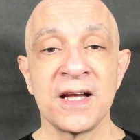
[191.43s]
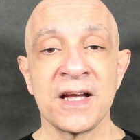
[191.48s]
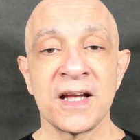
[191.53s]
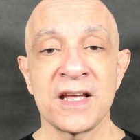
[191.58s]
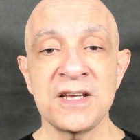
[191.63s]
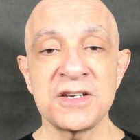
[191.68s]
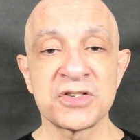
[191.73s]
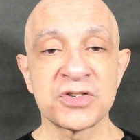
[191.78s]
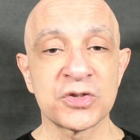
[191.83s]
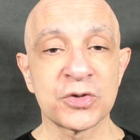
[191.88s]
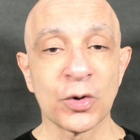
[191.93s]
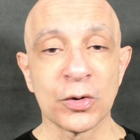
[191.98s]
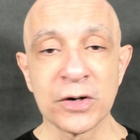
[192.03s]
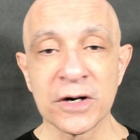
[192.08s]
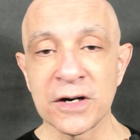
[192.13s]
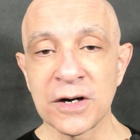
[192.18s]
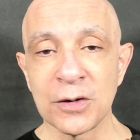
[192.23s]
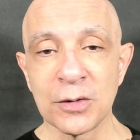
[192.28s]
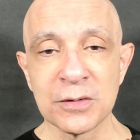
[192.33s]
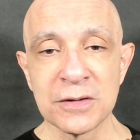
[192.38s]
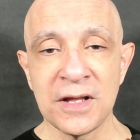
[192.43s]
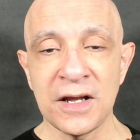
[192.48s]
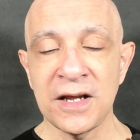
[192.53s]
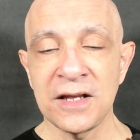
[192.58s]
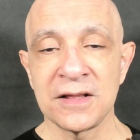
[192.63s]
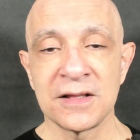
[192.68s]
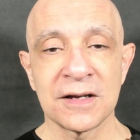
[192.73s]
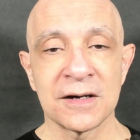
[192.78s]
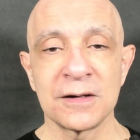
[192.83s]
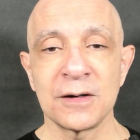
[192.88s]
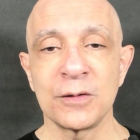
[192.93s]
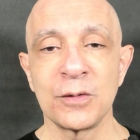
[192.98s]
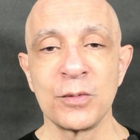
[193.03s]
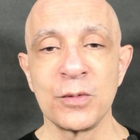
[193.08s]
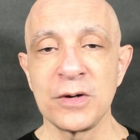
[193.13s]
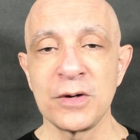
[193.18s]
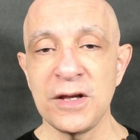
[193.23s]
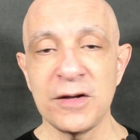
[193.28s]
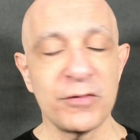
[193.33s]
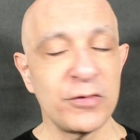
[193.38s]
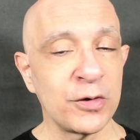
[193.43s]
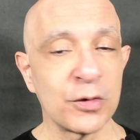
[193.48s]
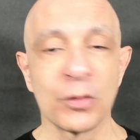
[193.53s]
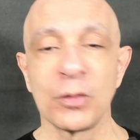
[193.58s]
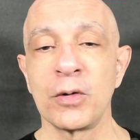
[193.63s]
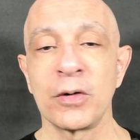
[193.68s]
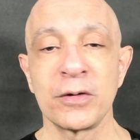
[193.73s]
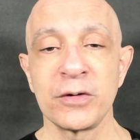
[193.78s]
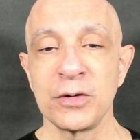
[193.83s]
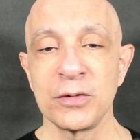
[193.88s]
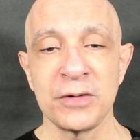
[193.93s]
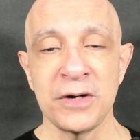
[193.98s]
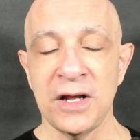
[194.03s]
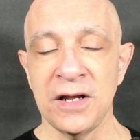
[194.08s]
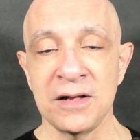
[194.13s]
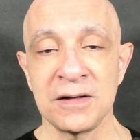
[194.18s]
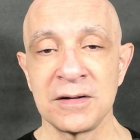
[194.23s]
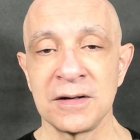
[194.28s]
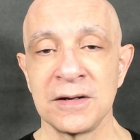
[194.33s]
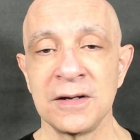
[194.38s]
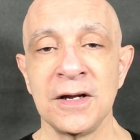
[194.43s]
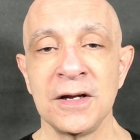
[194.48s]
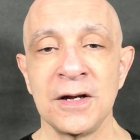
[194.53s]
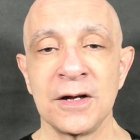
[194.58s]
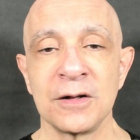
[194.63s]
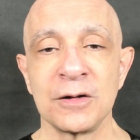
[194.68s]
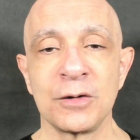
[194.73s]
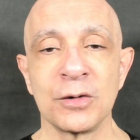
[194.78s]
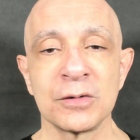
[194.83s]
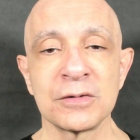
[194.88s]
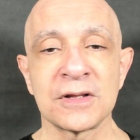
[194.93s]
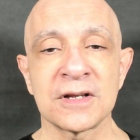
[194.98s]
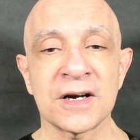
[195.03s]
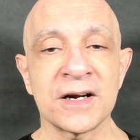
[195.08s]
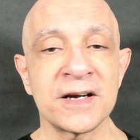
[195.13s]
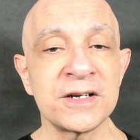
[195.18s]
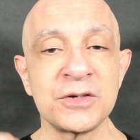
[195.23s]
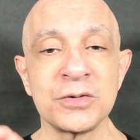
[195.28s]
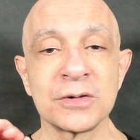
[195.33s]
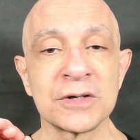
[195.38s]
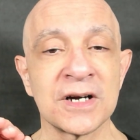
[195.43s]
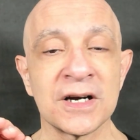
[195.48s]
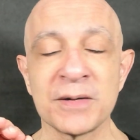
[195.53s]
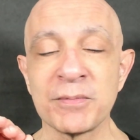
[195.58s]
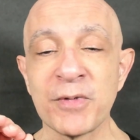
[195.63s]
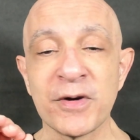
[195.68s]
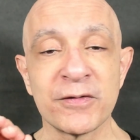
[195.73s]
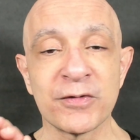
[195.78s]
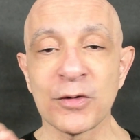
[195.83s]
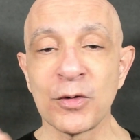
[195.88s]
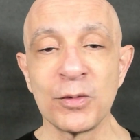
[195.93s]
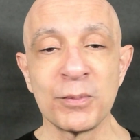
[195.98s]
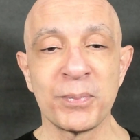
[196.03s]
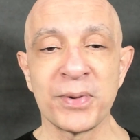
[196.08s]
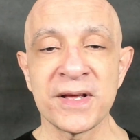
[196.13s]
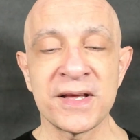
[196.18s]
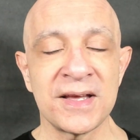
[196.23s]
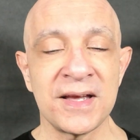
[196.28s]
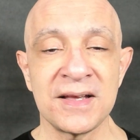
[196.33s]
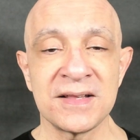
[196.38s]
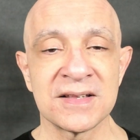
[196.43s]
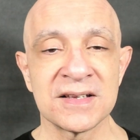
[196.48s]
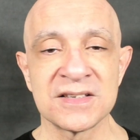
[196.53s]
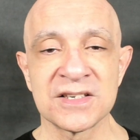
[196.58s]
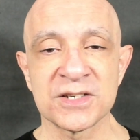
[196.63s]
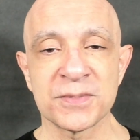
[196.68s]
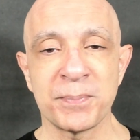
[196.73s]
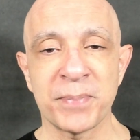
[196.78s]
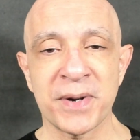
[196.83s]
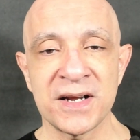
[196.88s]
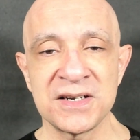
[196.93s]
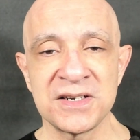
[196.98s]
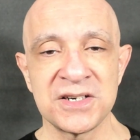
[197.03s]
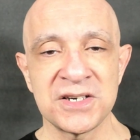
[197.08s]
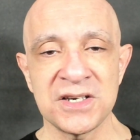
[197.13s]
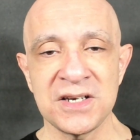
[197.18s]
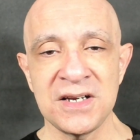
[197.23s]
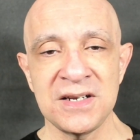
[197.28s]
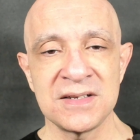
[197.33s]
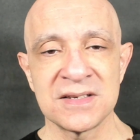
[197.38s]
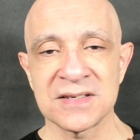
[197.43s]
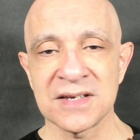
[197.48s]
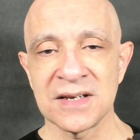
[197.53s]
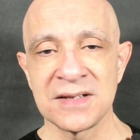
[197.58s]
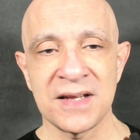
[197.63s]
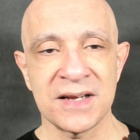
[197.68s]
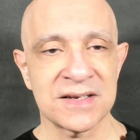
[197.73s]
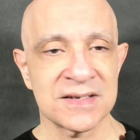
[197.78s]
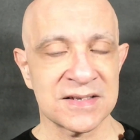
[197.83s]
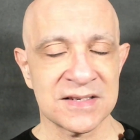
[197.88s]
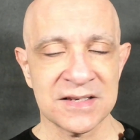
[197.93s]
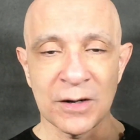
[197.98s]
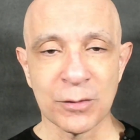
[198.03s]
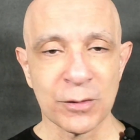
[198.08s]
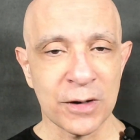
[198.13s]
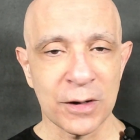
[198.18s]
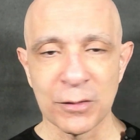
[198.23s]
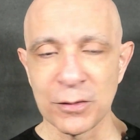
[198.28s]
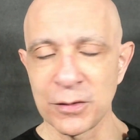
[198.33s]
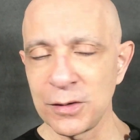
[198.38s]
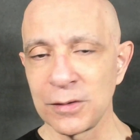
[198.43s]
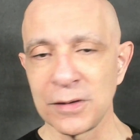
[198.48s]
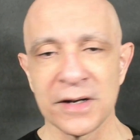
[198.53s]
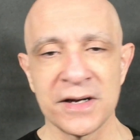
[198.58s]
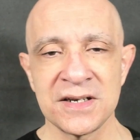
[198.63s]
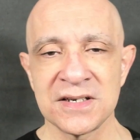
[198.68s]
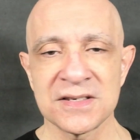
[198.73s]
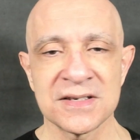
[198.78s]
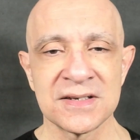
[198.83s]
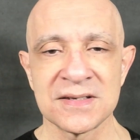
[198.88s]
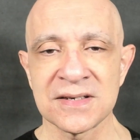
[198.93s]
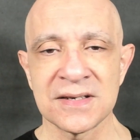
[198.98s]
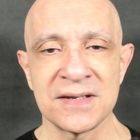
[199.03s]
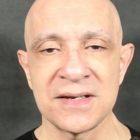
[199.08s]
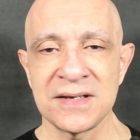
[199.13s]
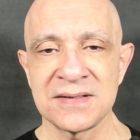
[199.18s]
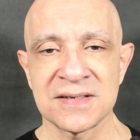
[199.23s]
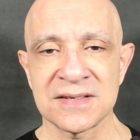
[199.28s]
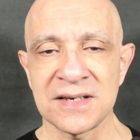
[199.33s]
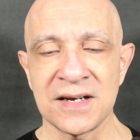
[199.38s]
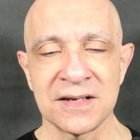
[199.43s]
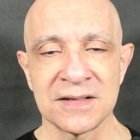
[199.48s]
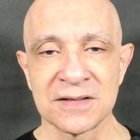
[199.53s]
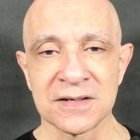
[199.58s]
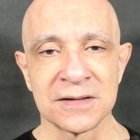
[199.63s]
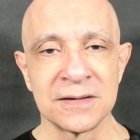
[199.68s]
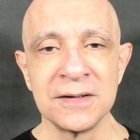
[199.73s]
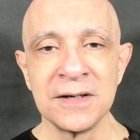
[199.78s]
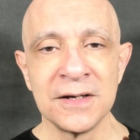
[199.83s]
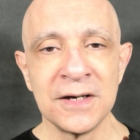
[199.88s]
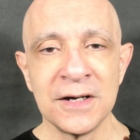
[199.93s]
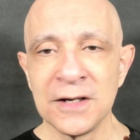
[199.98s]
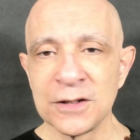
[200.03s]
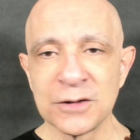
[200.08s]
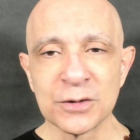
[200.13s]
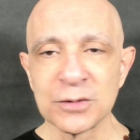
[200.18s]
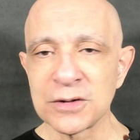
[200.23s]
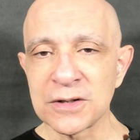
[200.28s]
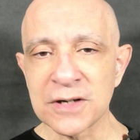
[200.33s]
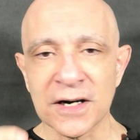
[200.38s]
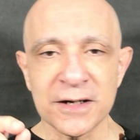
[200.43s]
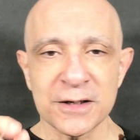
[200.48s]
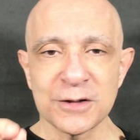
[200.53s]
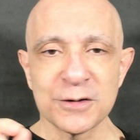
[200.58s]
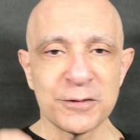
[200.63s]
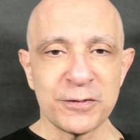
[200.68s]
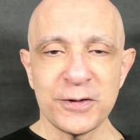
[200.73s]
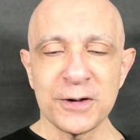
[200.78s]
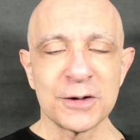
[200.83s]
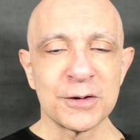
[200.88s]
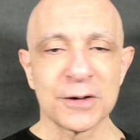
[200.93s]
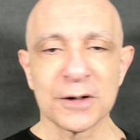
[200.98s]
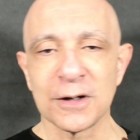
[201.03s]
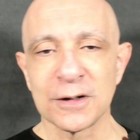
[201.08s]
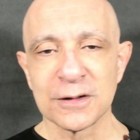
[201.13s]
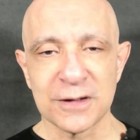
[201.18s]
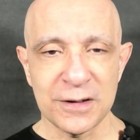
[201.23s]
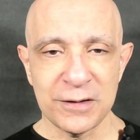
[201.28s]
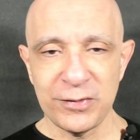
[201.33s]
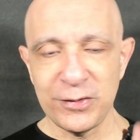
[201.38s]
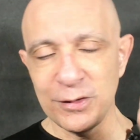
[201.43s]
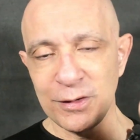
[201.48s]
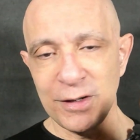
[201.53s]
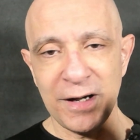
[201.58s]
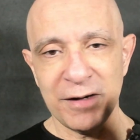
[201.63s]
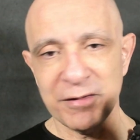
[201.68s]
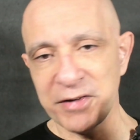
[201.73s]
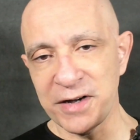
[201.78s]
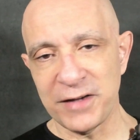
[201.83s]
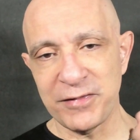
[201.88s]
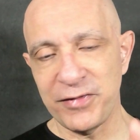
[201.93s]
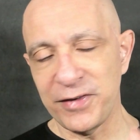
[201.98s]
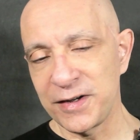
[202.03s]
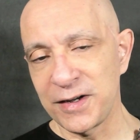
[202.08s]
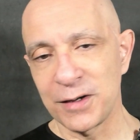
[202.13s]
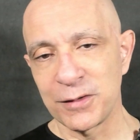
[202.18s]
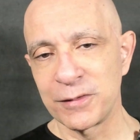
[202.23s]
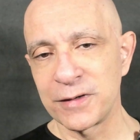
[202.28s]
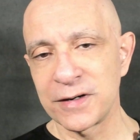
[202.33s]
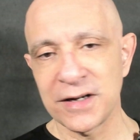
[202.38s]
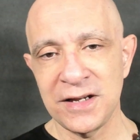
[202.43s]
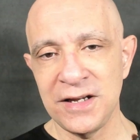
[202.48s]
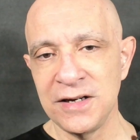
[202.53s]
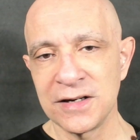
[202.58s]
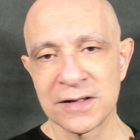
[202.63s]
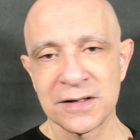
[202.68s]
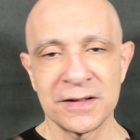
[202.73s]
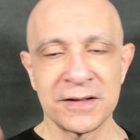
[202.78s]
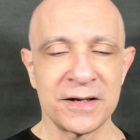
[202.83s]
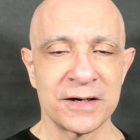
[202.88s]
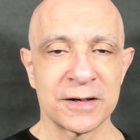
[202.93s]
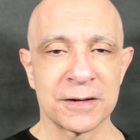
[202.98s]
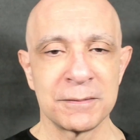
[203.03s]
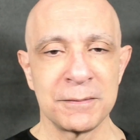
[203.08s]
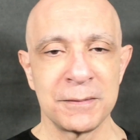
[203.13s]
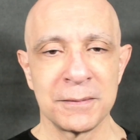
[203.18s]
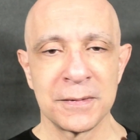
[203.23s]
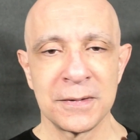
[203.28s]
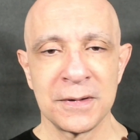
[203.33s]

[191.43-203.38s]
Historical data will give you all you need. Don't try to come with complicated spreadsheets and Excel calculations and etc. to try to figure out if you have half an hour here and there.